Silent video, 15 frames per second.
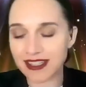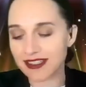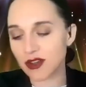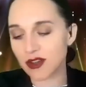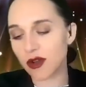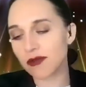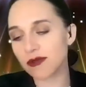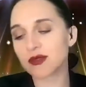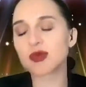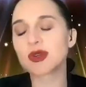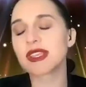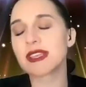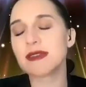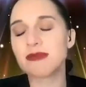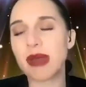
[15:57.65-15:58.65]
And so I was
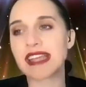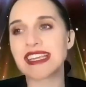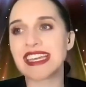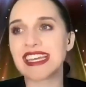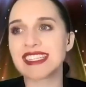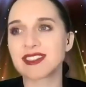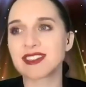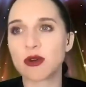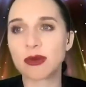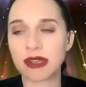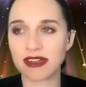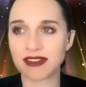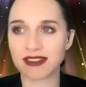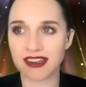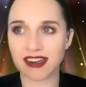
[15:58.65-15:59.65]
really begging
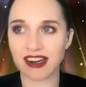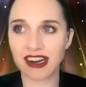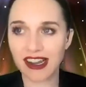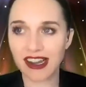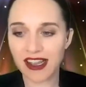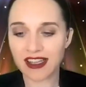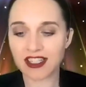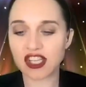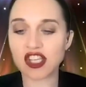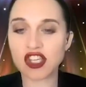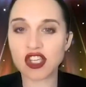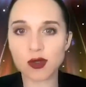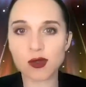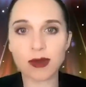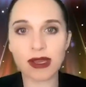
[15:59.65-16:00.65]
Snowpiercer to
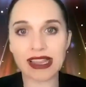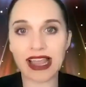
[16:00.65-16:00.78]
use my